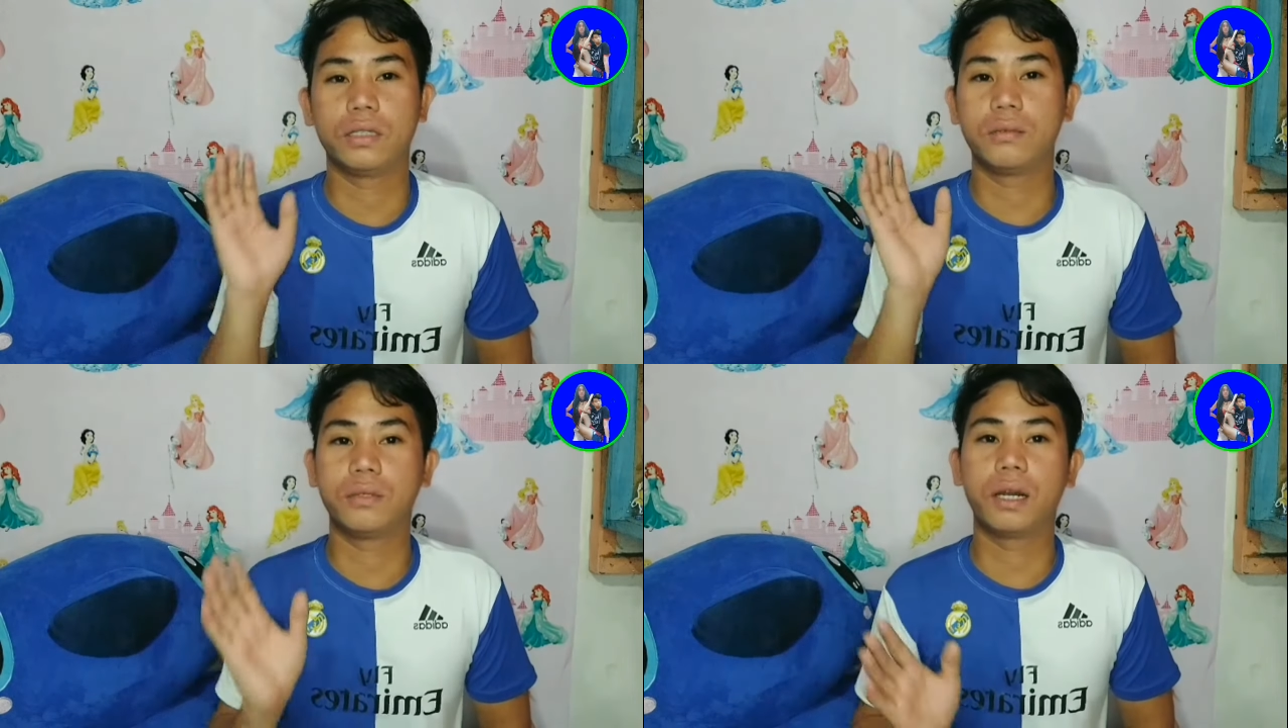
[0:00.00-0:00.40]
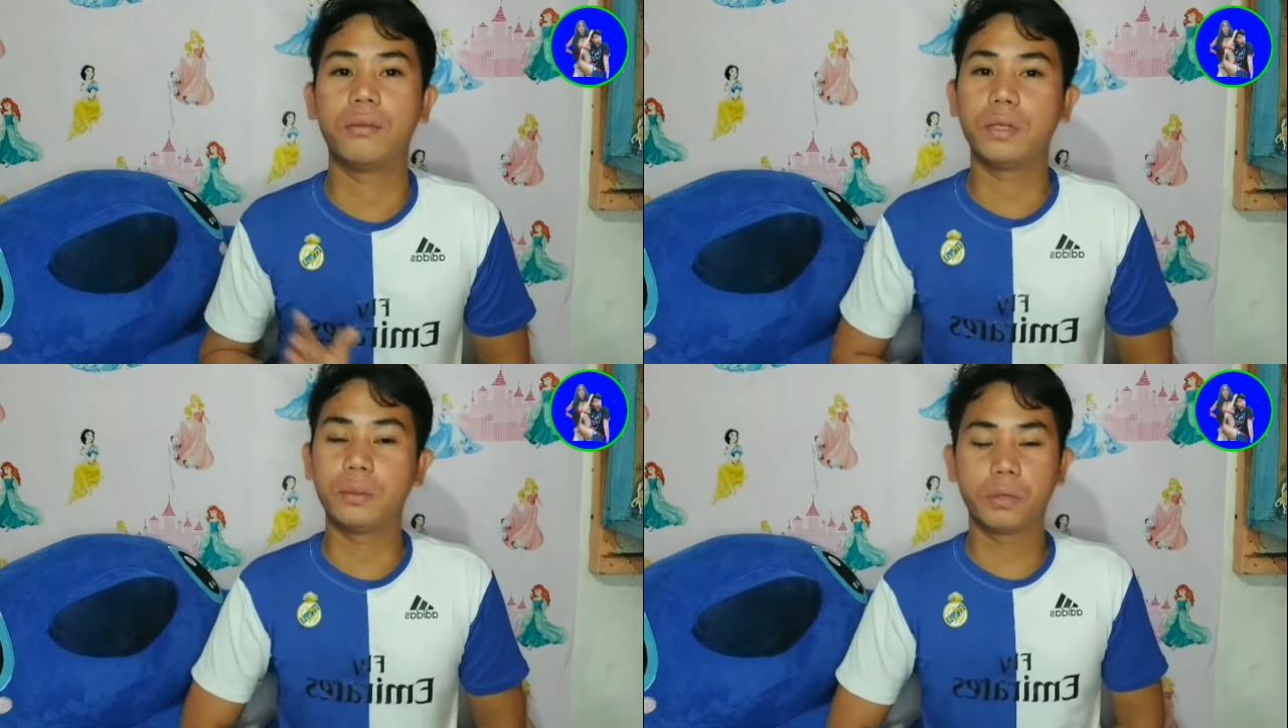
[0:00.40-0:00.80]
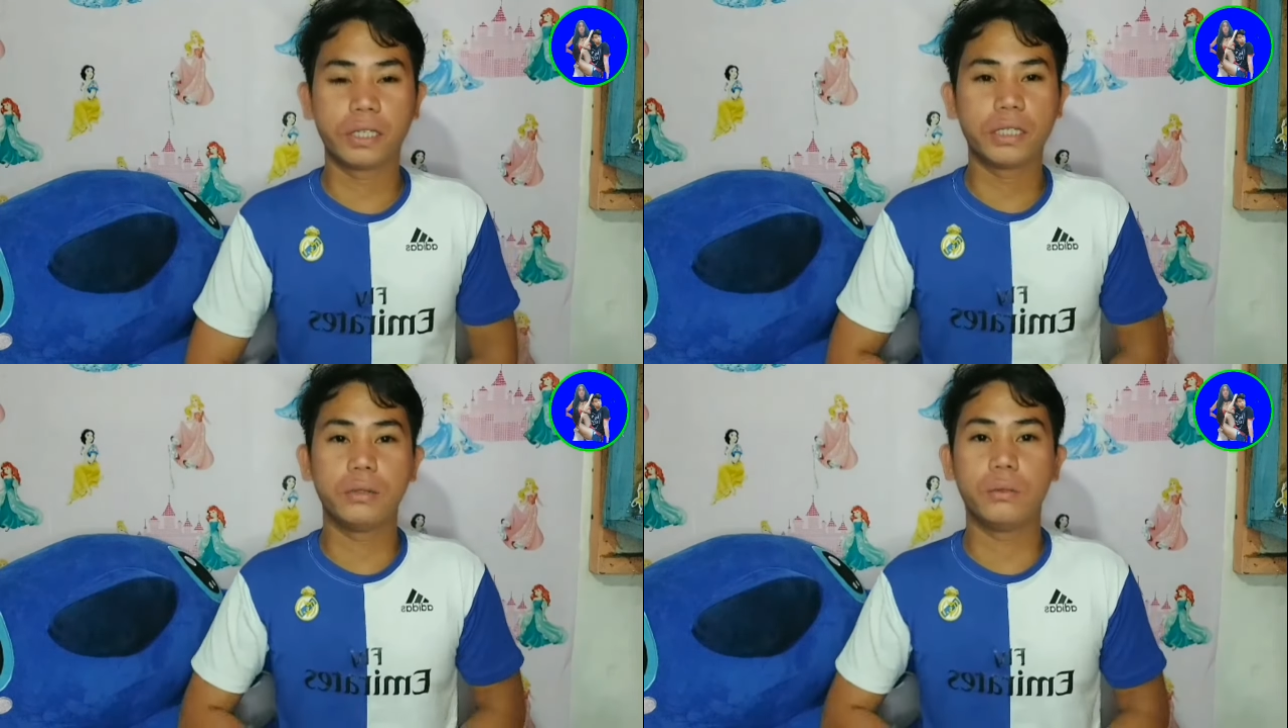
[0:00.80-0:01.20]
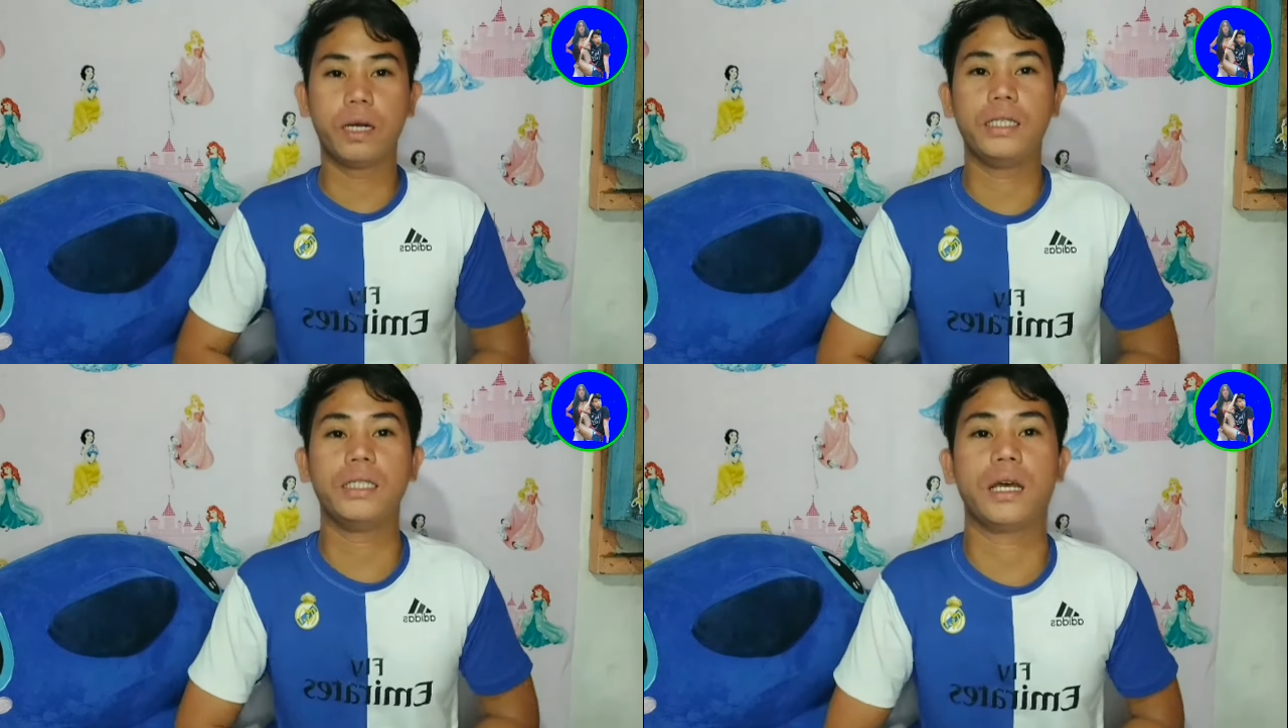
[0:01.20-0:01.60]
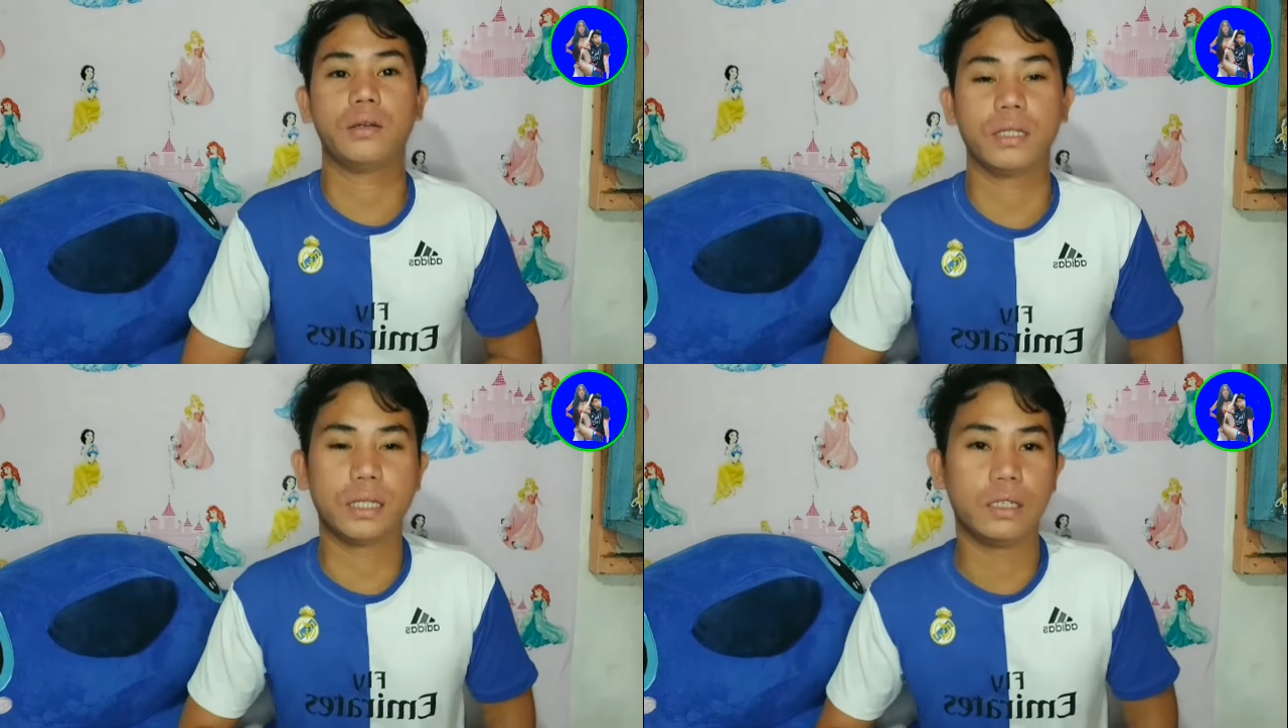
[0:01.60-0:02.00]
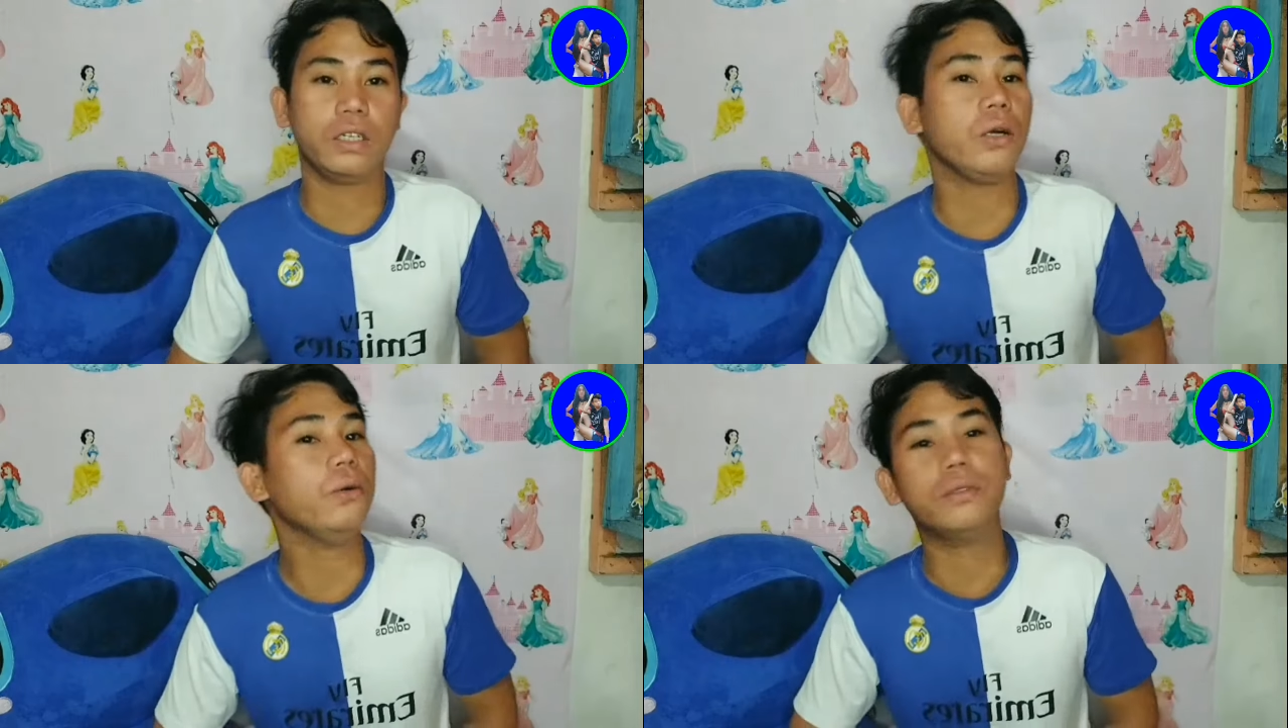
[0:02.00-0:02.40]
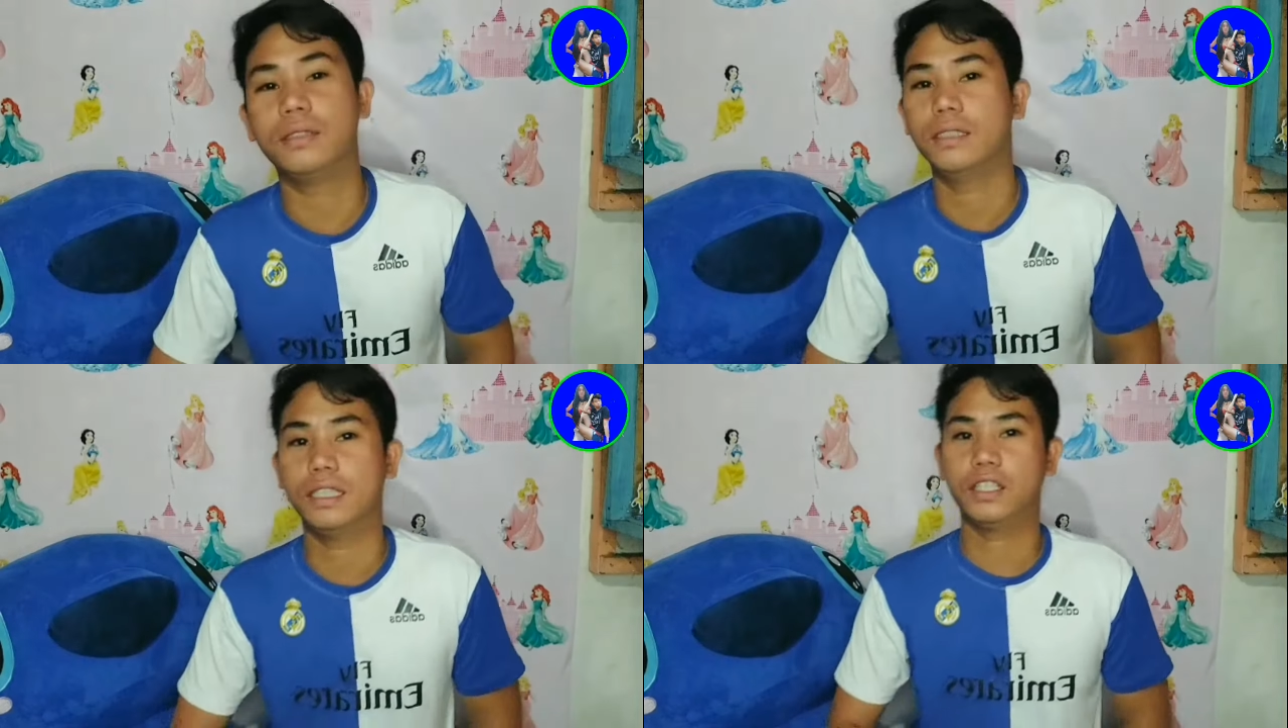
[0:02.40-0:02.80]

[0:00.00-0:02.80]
subscriber more than 1,000, you know?